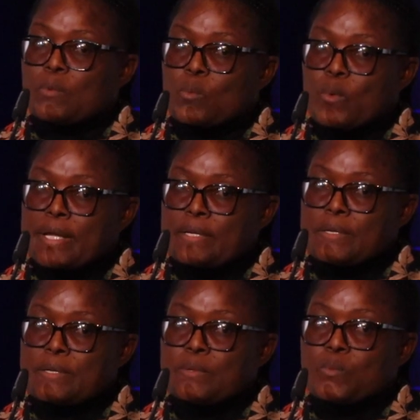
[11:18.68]

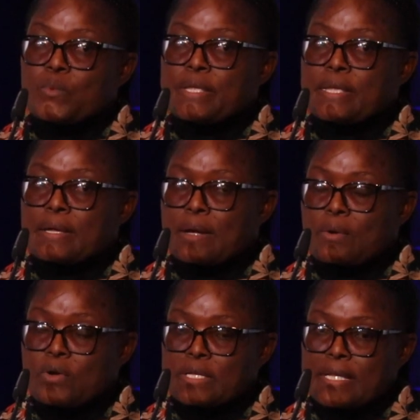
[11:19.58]
When
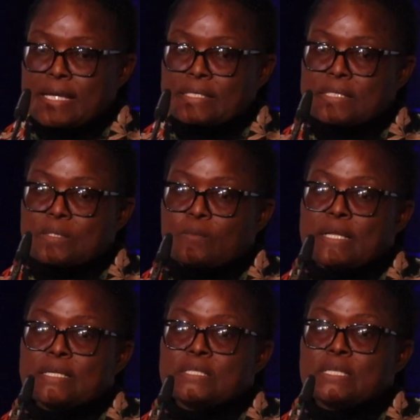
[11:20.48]
we conduct
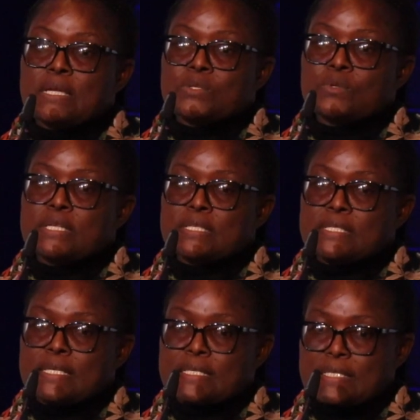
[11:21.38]
quality
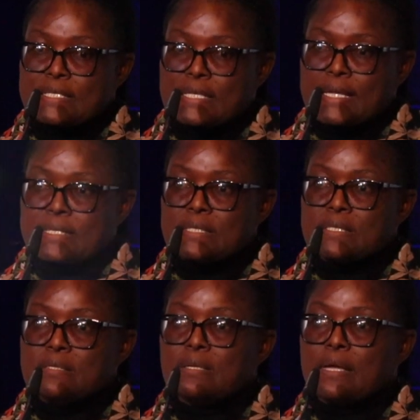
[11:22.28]
assurance
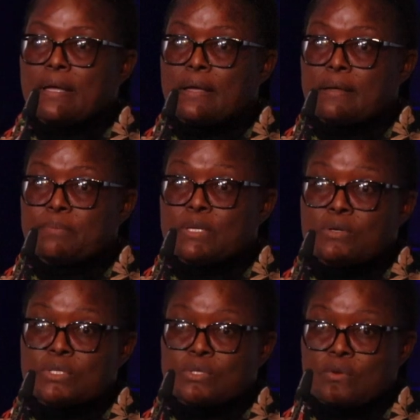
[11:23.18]
exercise,
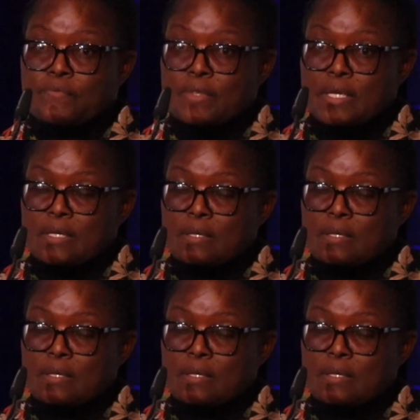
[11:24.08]
because of